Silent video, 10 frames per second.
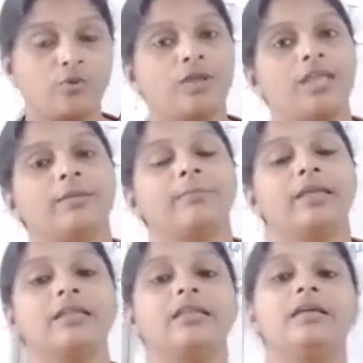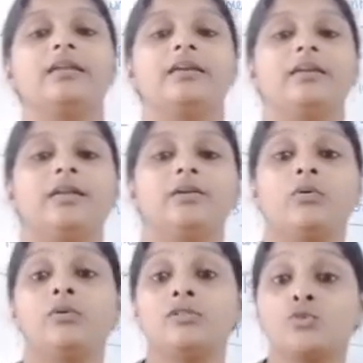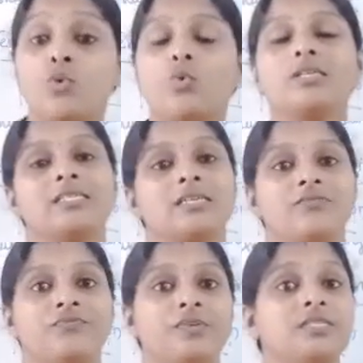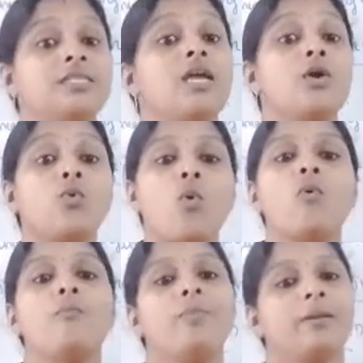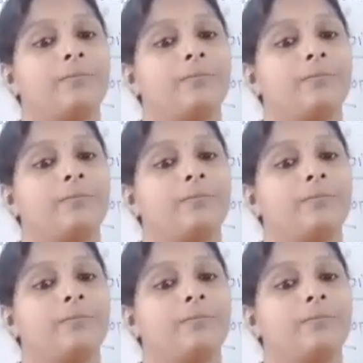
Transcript: Okay, mainly written on stone surface, copper